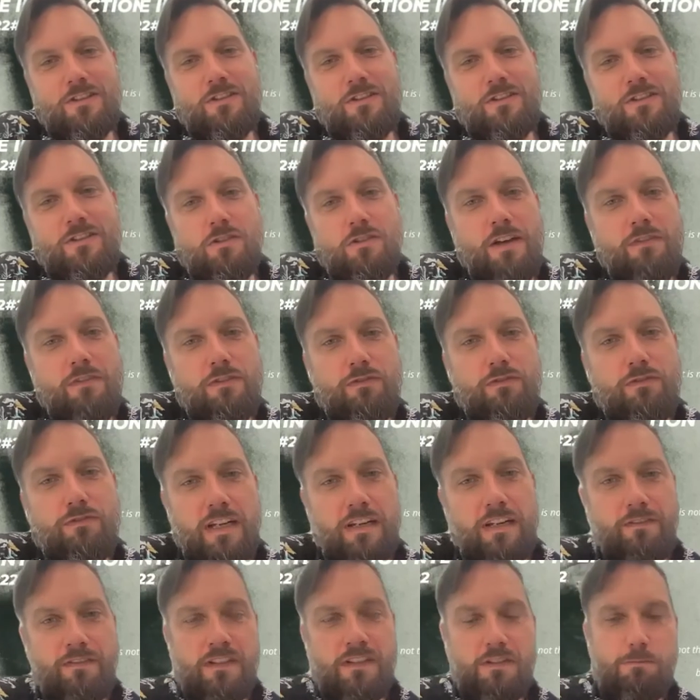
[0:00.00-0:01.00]
so you have to
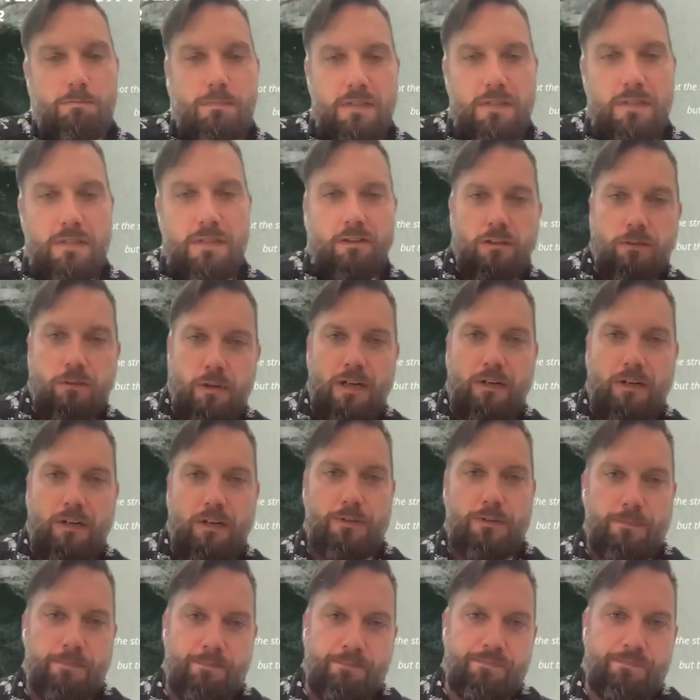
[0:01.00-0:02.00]
find this middle
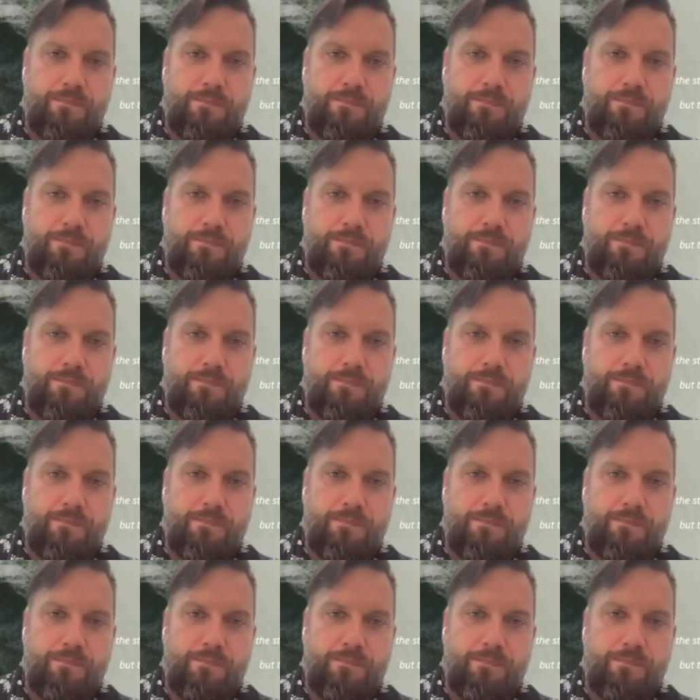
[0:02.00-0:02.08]
ground.